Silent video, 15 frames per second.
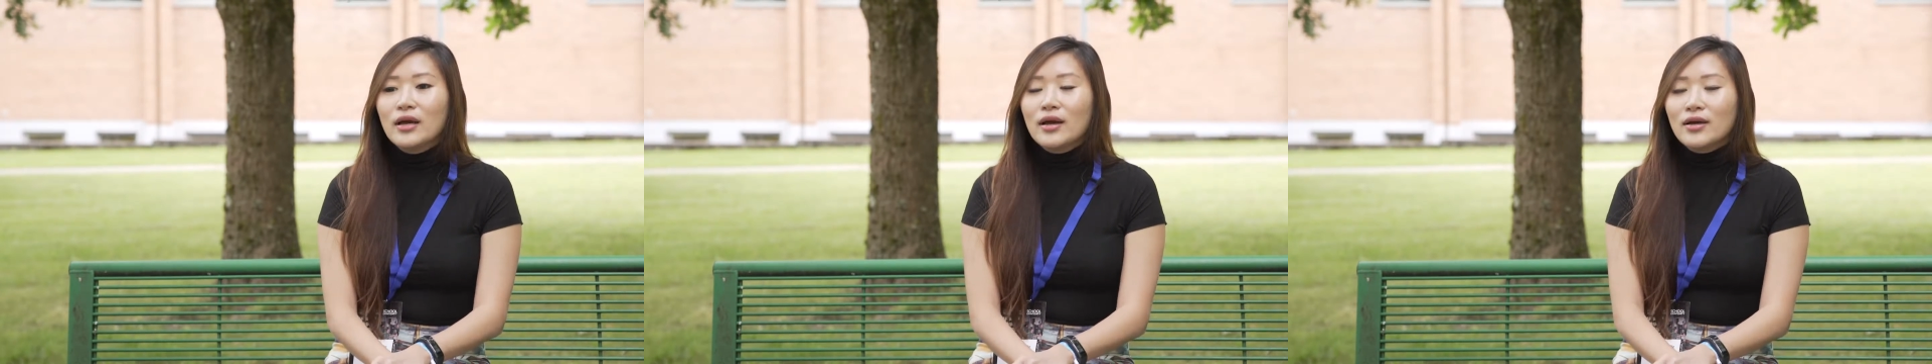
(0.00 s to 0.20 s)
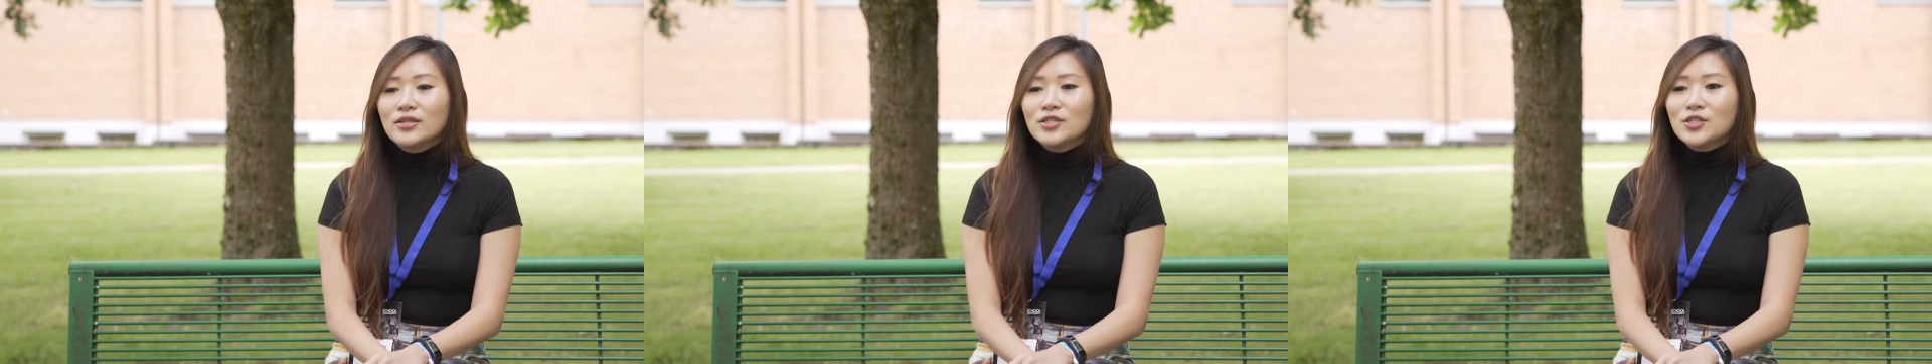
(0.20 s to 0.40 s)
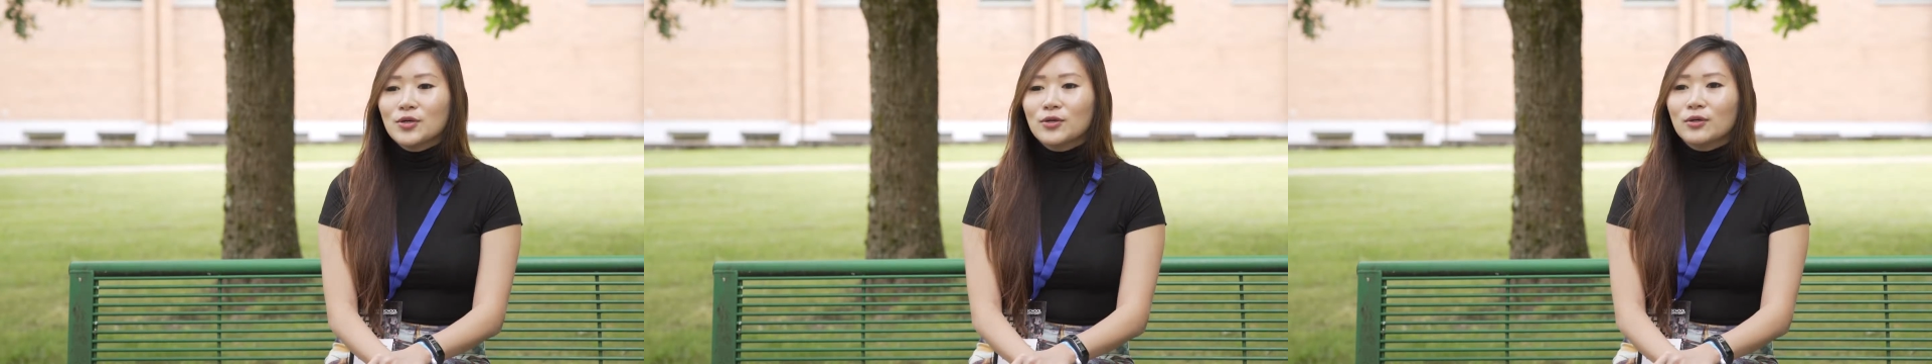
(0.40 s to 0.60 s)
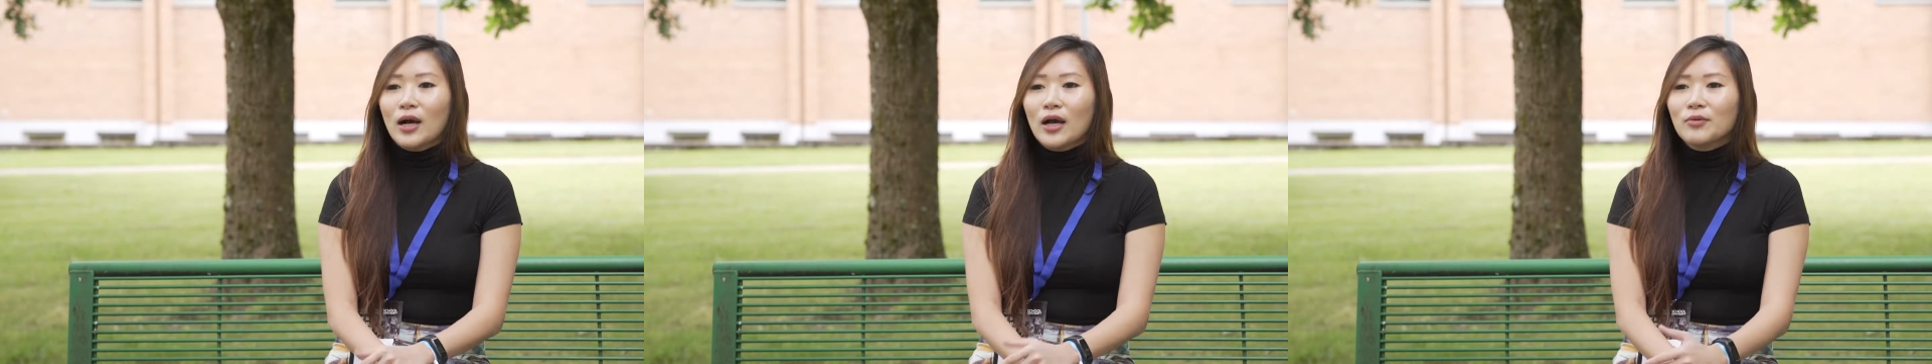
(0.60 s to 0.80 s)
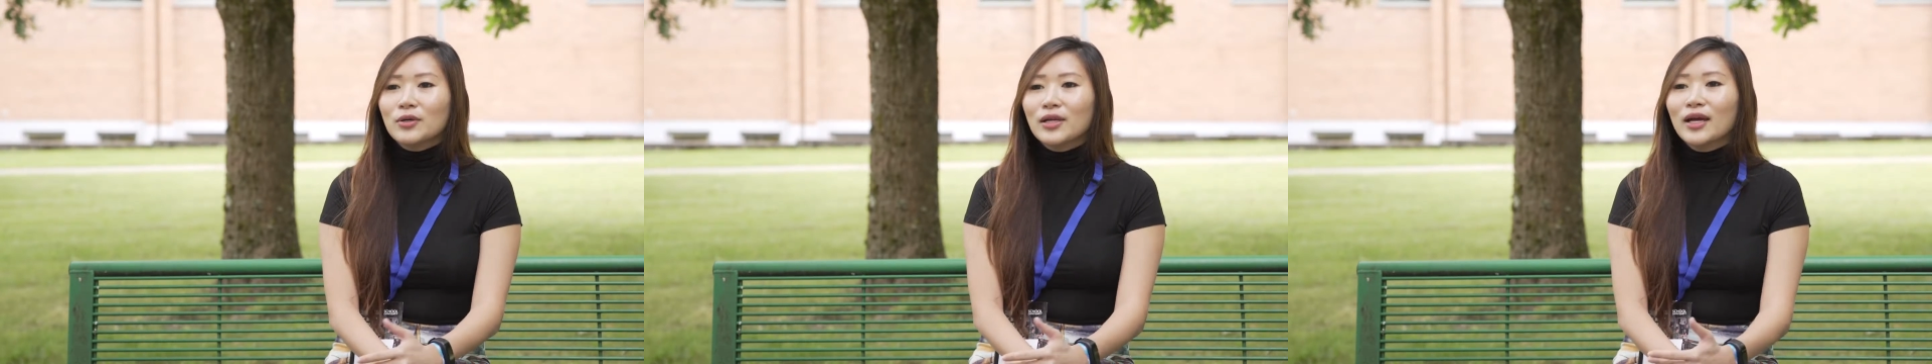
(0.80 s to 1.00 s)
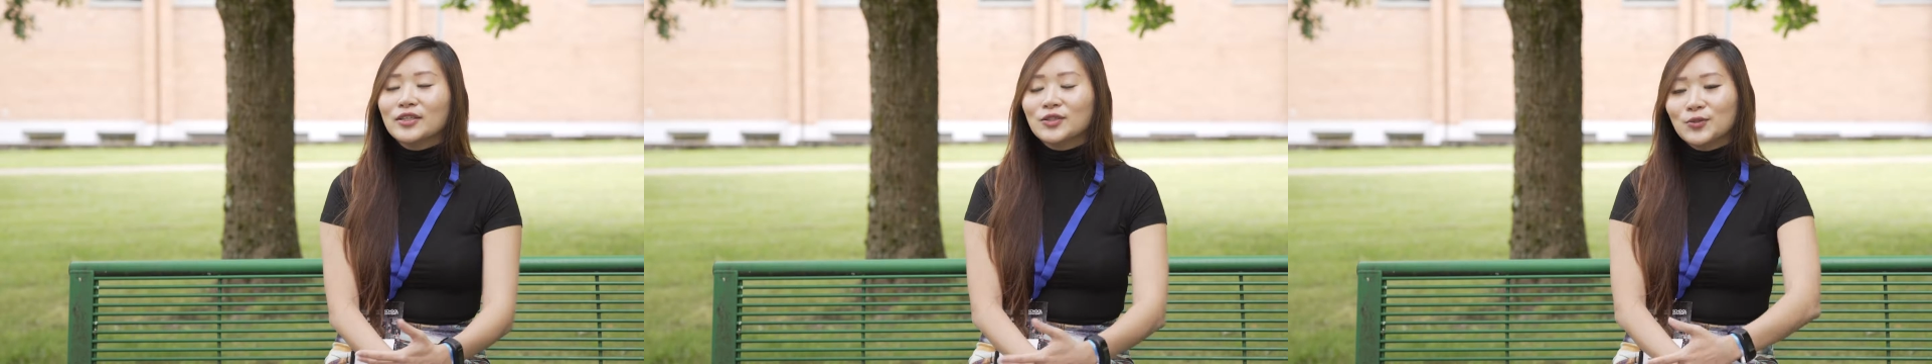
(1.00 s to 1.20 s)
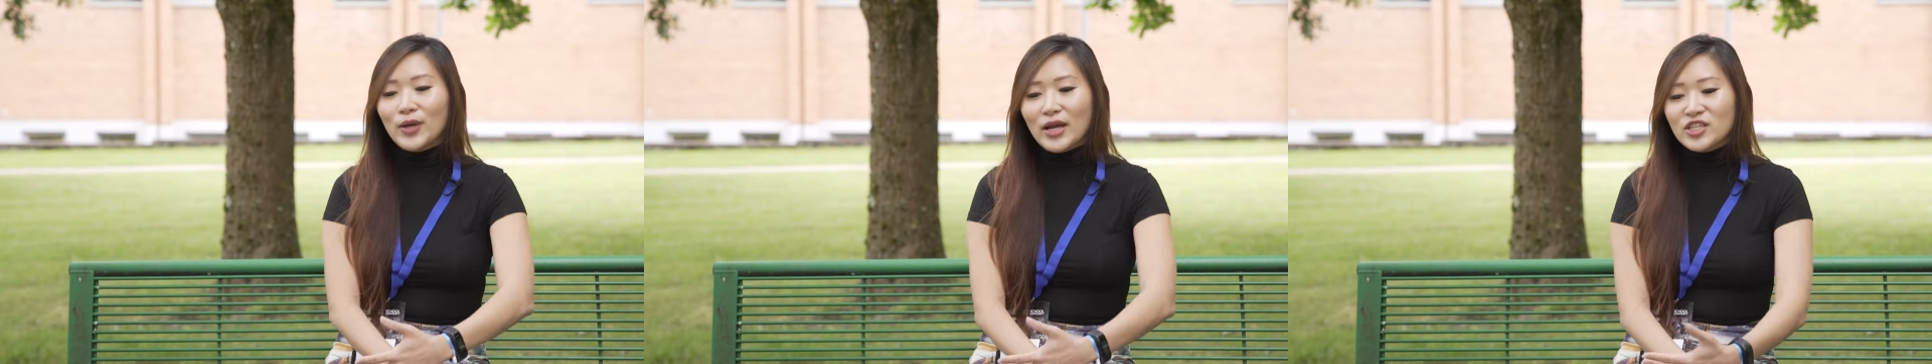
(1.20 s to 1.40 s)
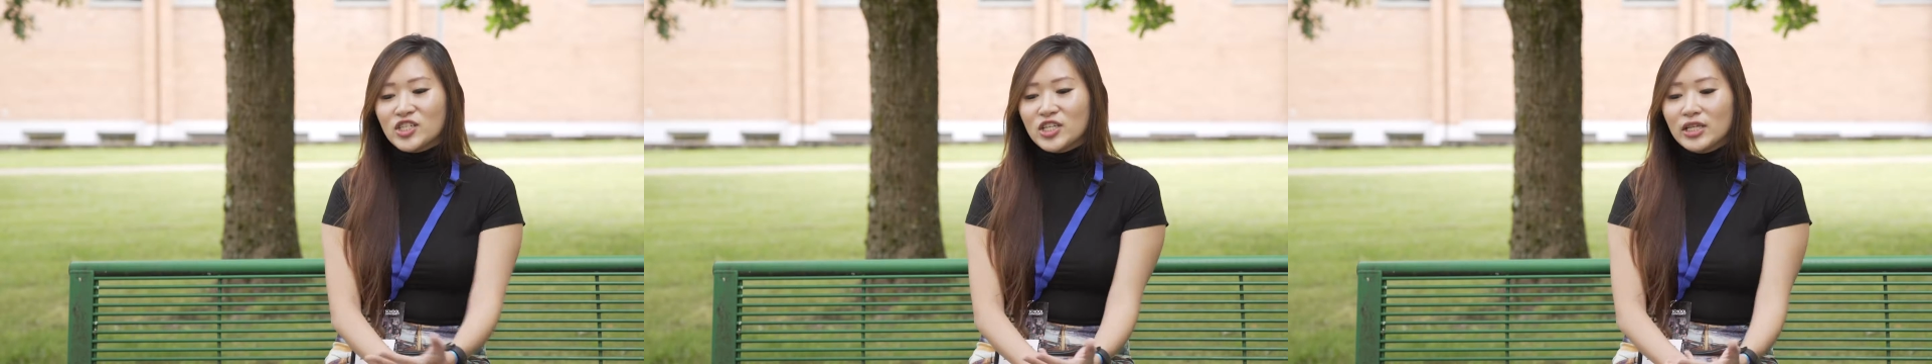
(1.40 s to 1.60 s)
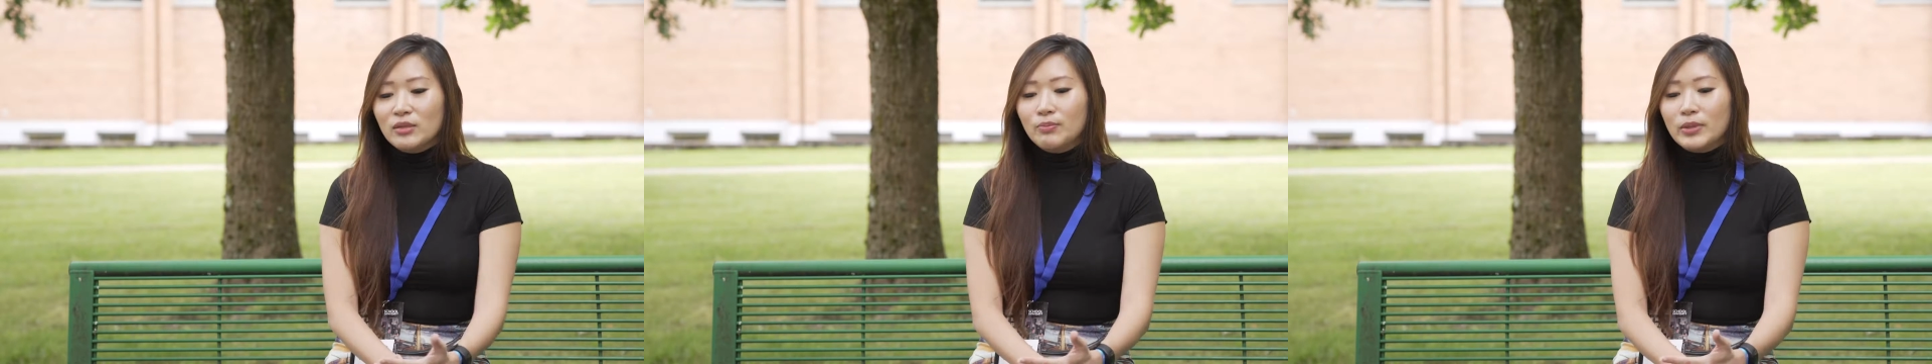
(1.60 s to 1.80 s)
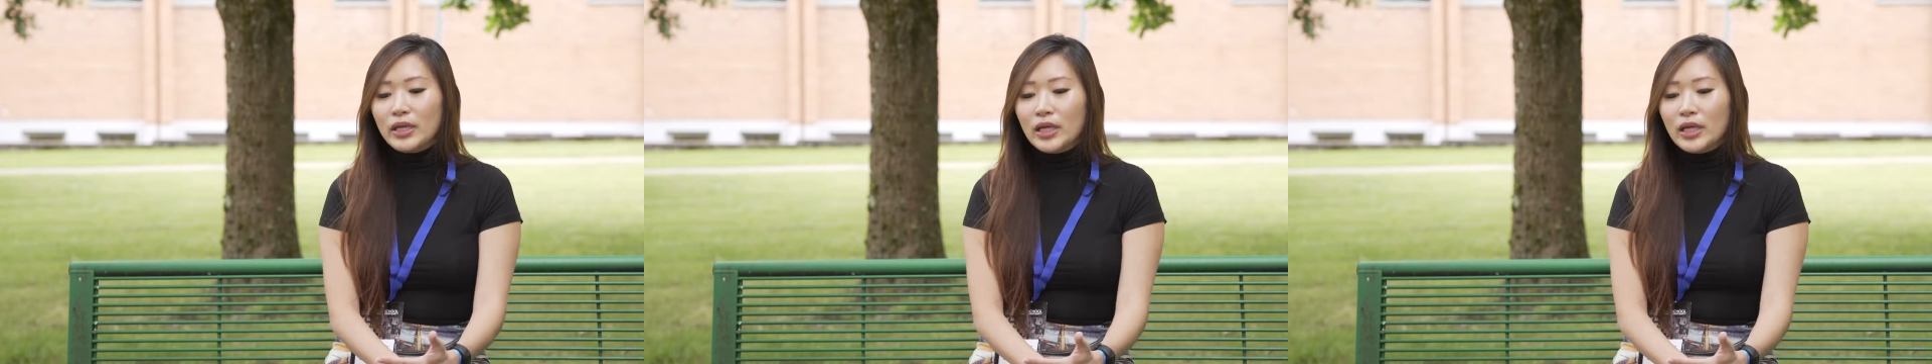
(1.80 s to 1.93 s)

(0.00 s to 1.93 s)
And so I would like to actually be